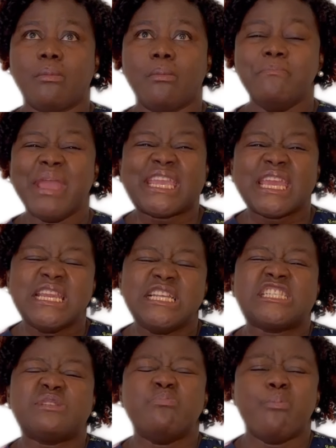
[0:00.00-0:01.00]
making
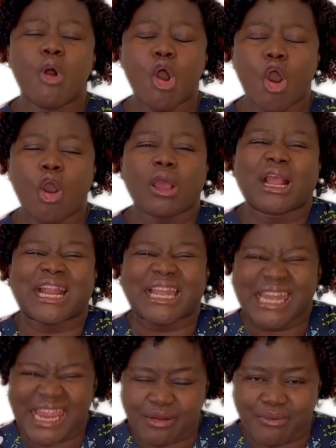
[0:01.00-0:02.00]
it more
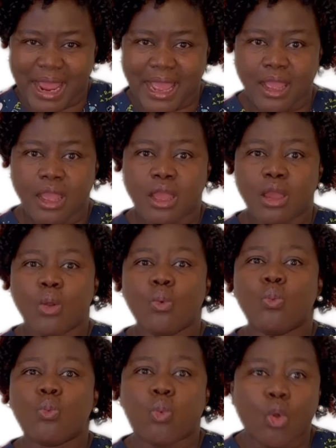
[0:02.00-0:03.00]
clearer
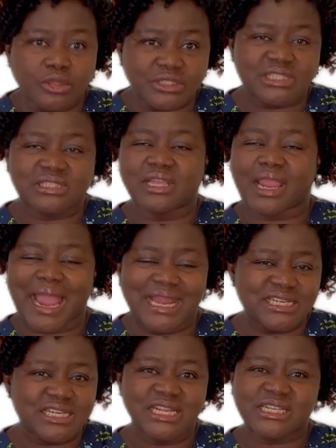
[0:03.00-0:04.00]
what the
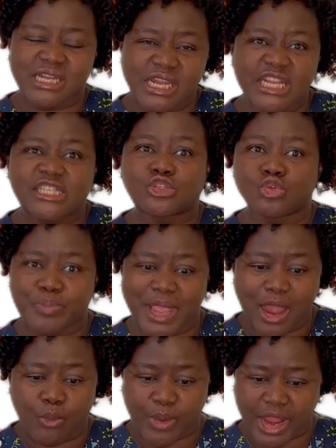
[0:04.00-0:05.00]
candidate needs to be
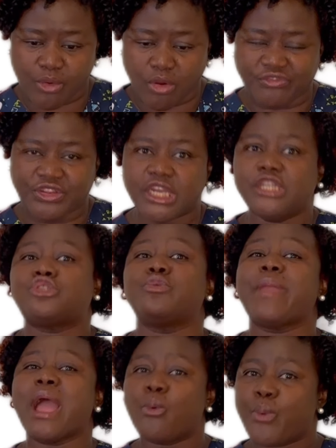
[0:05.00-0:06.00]
aware of. They need to
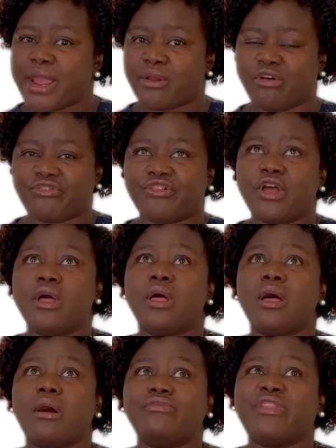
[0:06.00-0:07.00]
be aware of
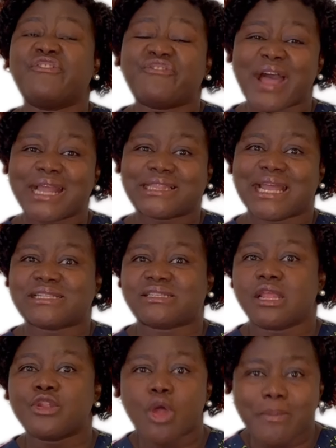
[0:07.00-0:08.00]
the fact that
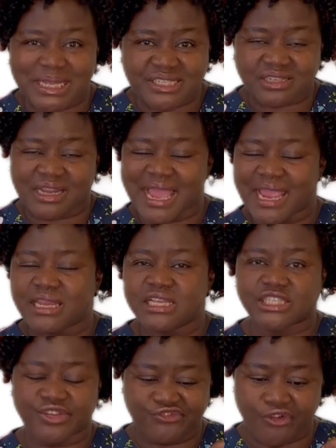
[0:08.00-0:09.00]
the normal saline
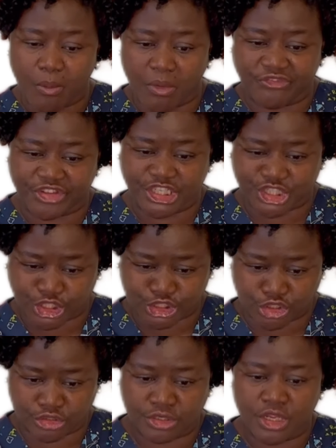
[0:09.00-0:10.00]
is a form of
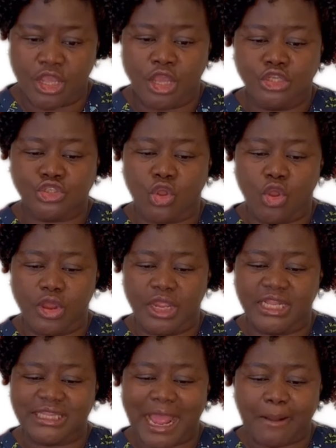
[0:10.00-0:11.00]
injection. So
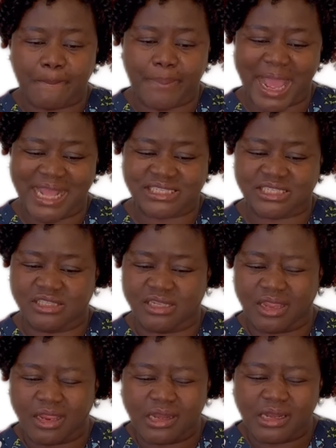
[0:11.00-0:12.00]
in that part,
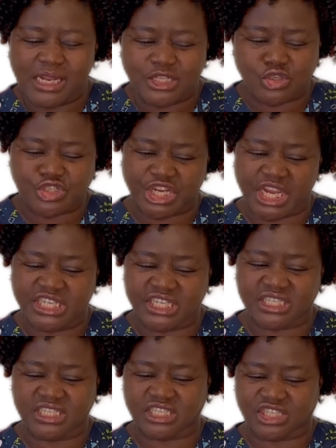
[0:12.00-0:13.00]
the little
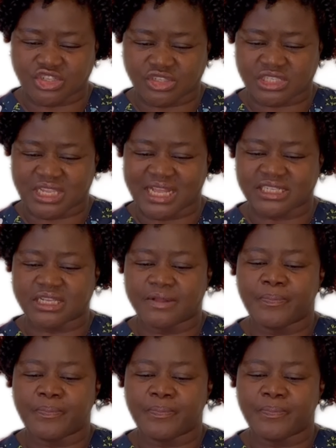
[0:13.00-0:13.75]
changes is just that